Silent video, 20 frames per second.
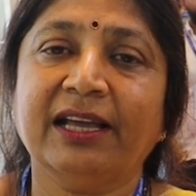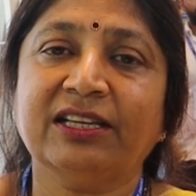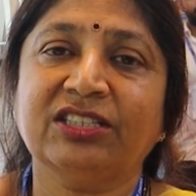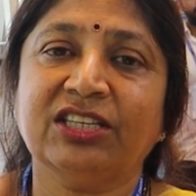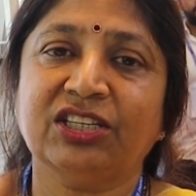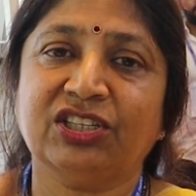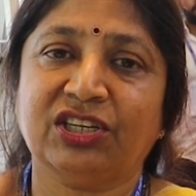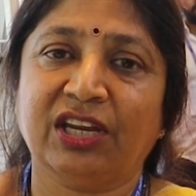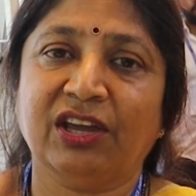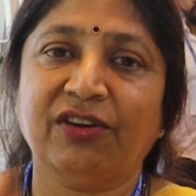
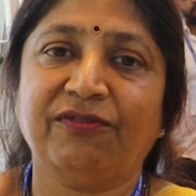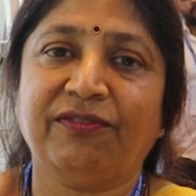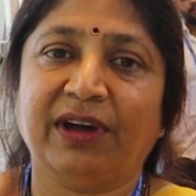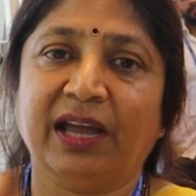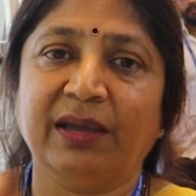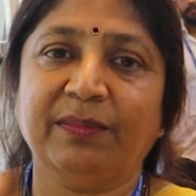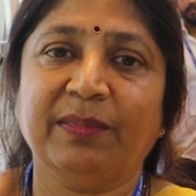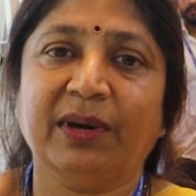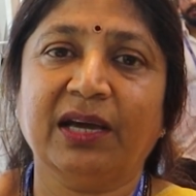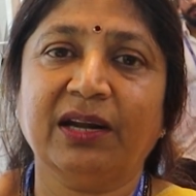existing
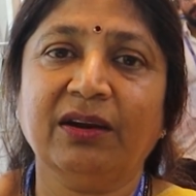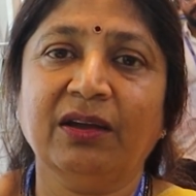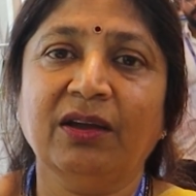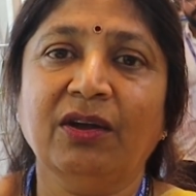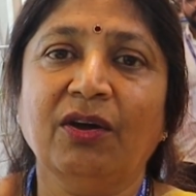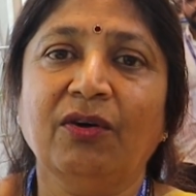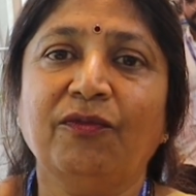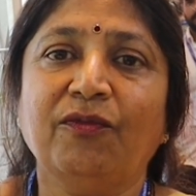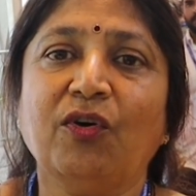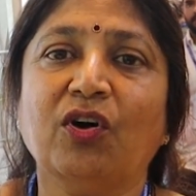fiber
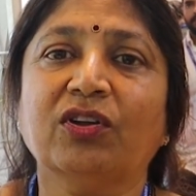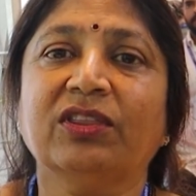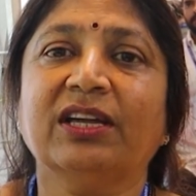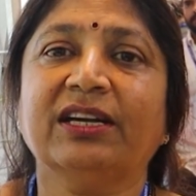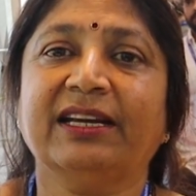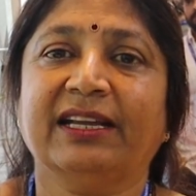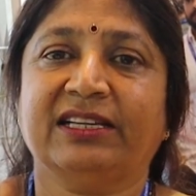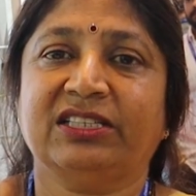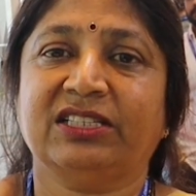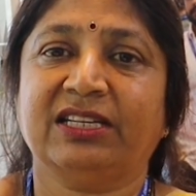for
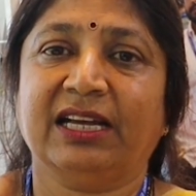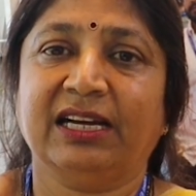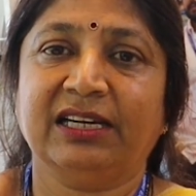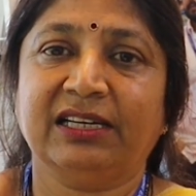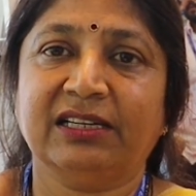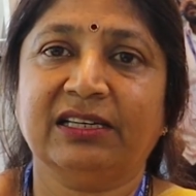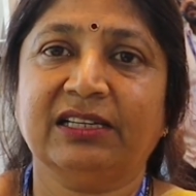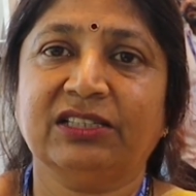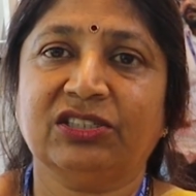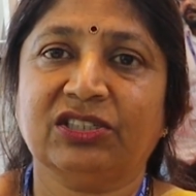the
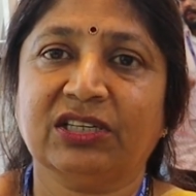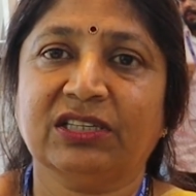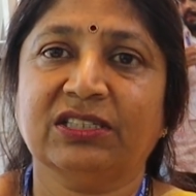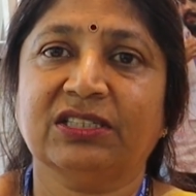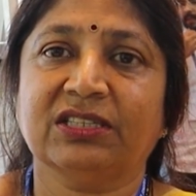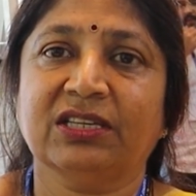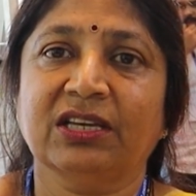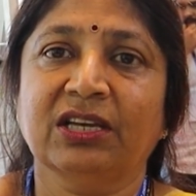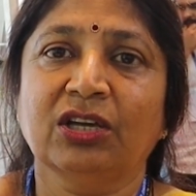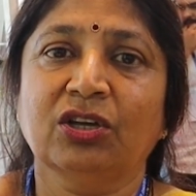textile
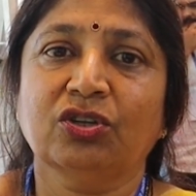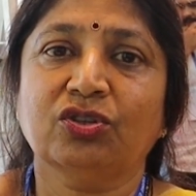industries.